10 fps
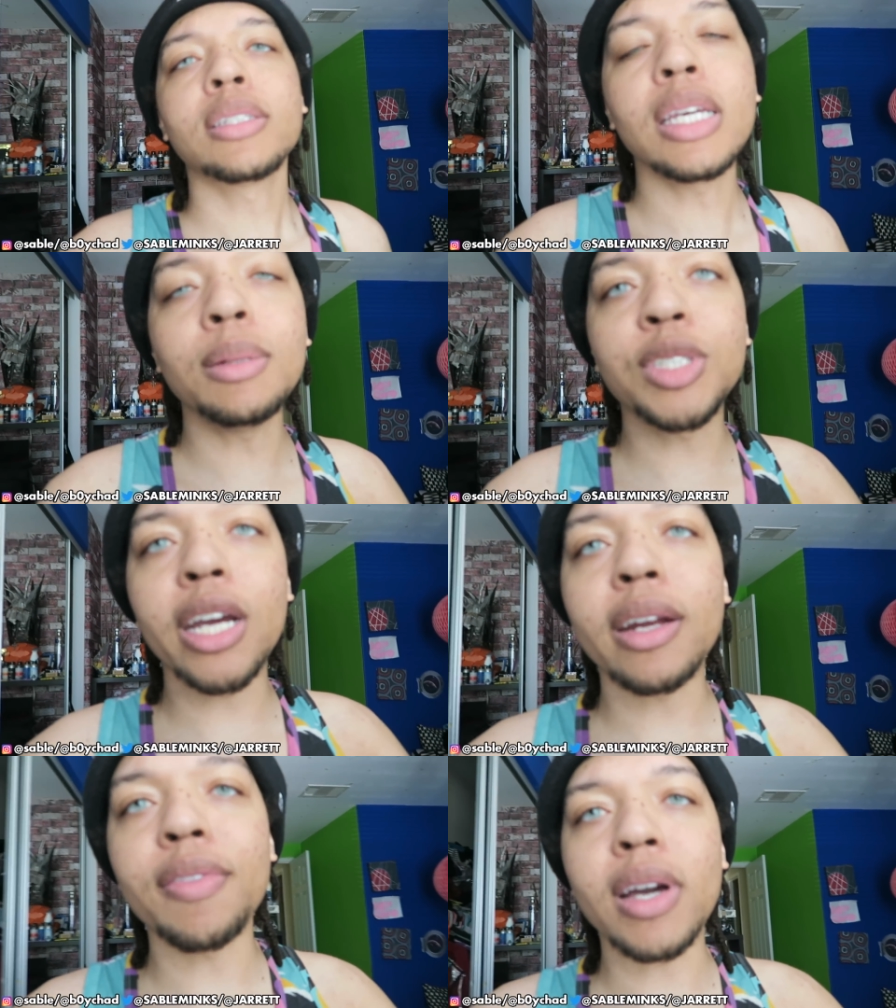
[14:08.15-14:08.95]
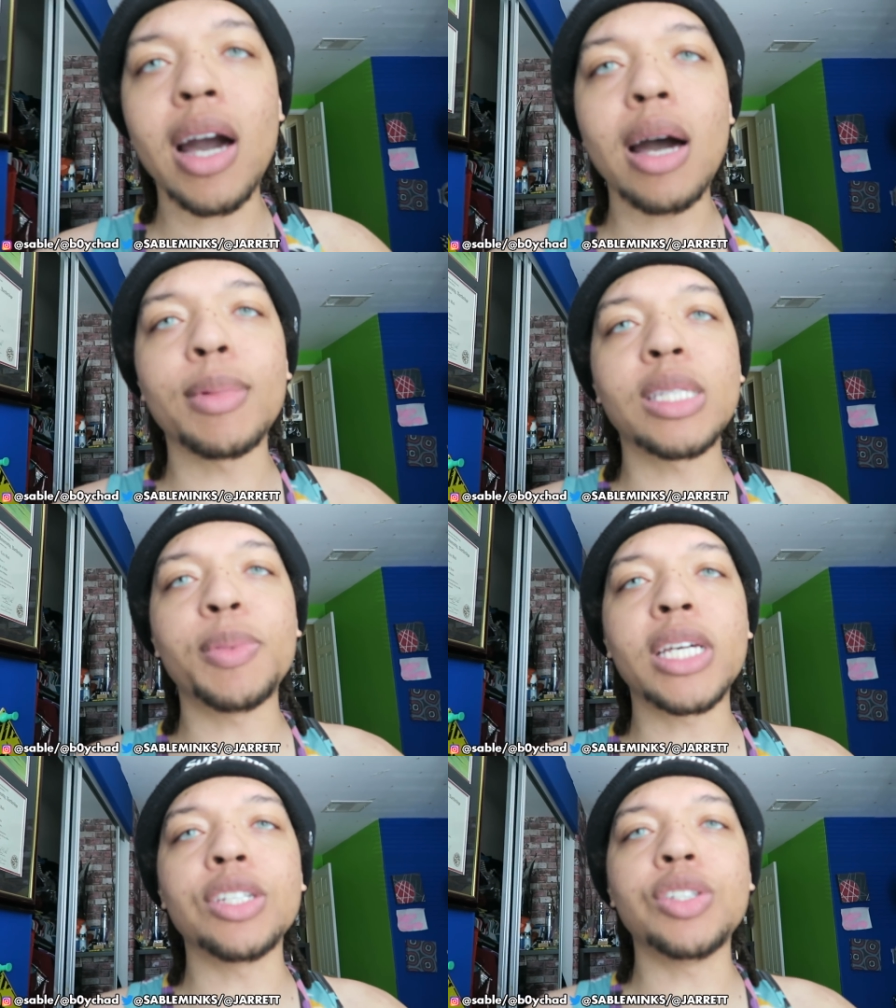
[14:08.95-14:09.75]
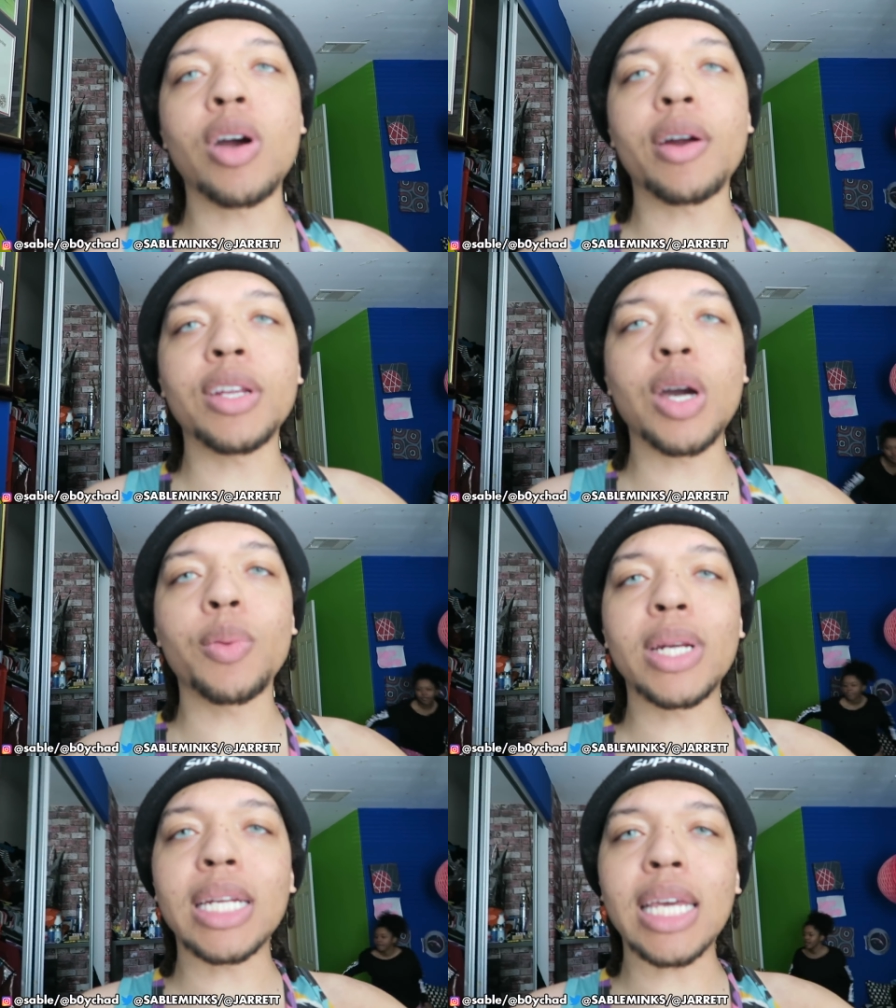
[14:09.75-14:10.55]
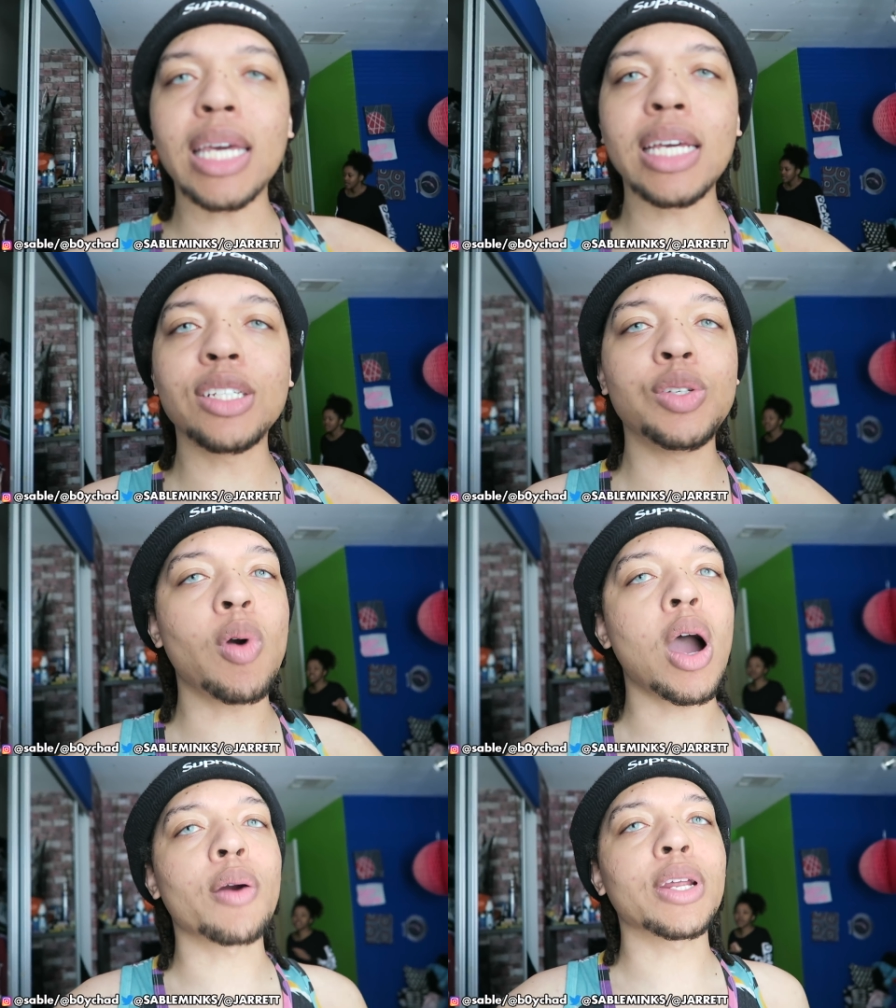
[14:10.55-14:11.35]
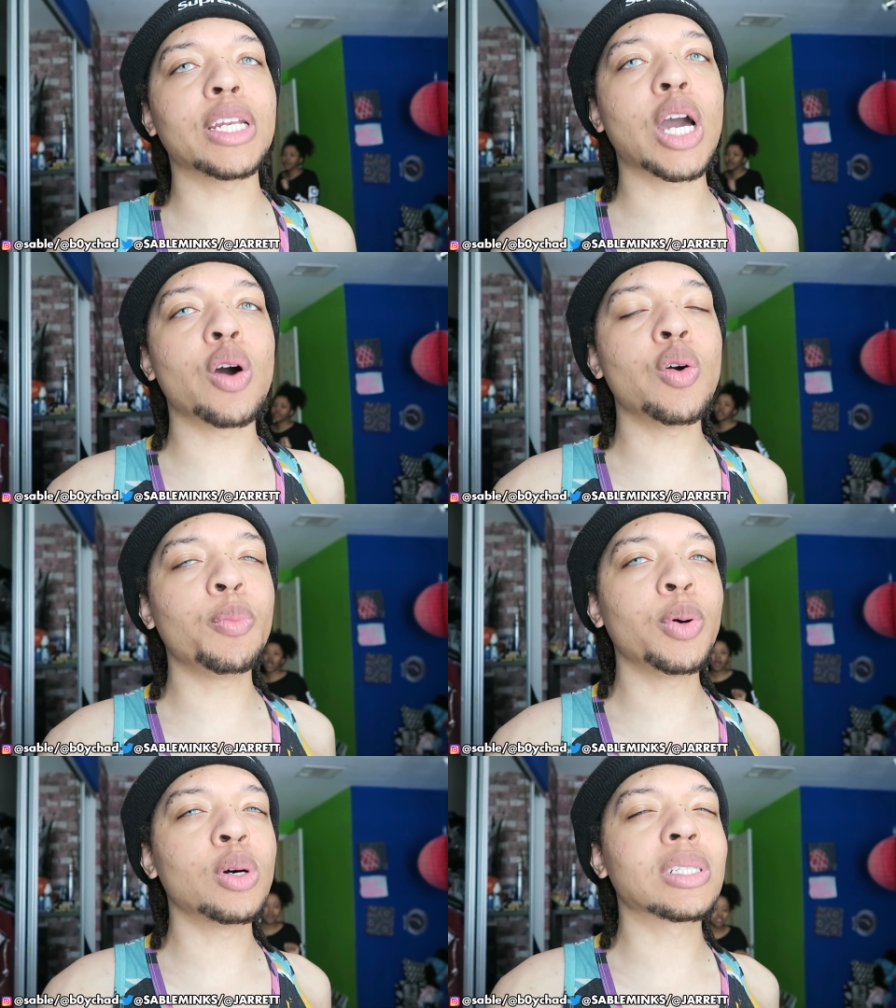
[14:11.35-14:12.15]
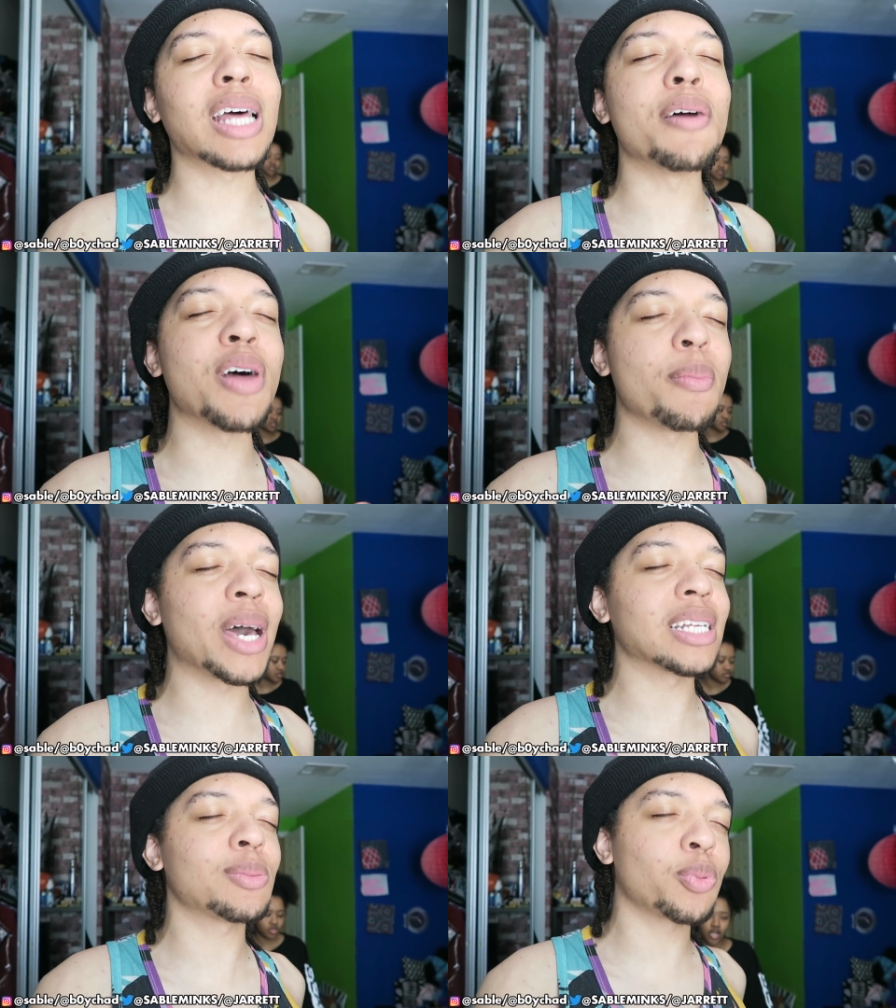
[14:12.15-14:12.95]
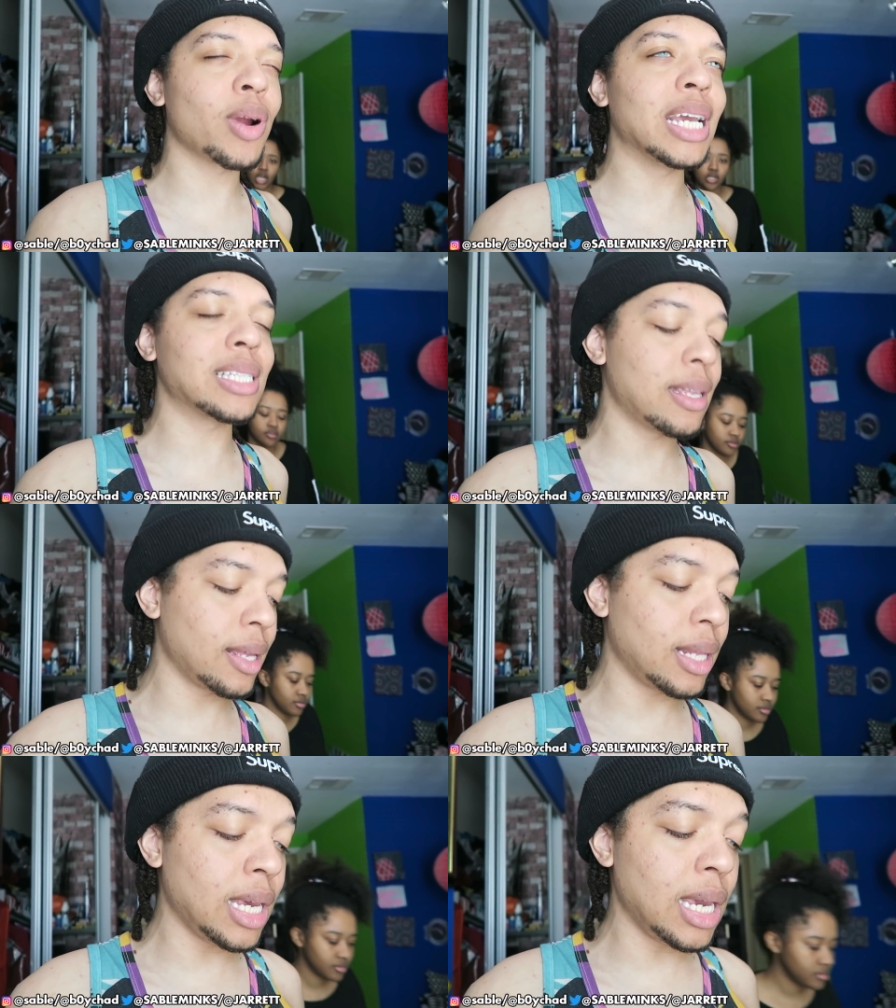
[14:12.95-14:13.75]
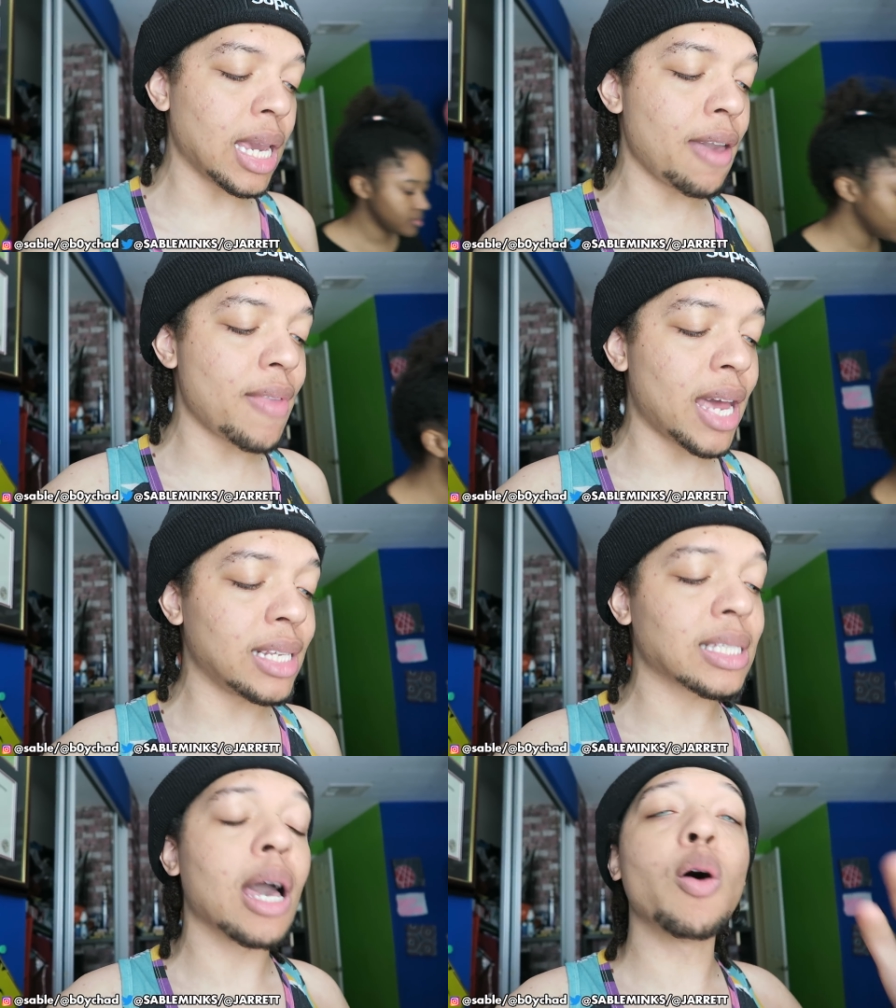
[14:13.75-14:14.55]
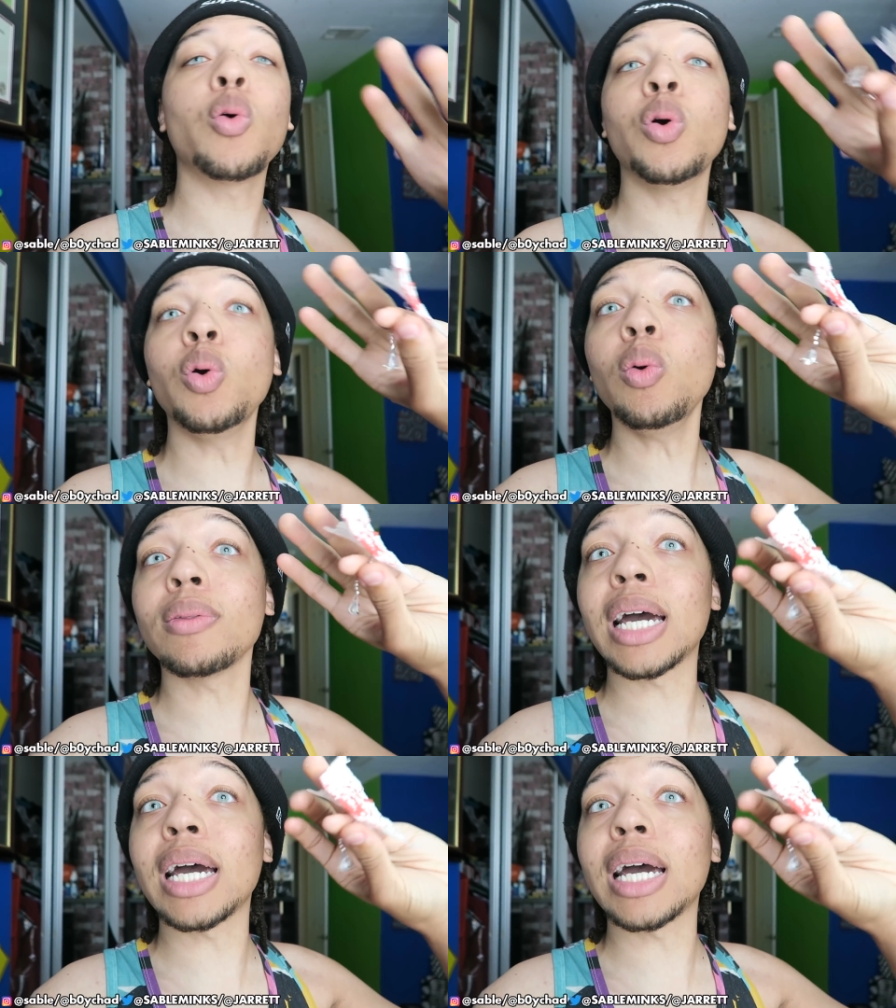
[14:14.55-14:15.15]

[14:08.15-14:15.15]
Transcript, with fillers: Team Jarrett in the comments because you already know what it is. You already know who comments? pulls the best no. pranks in the league, and that is who?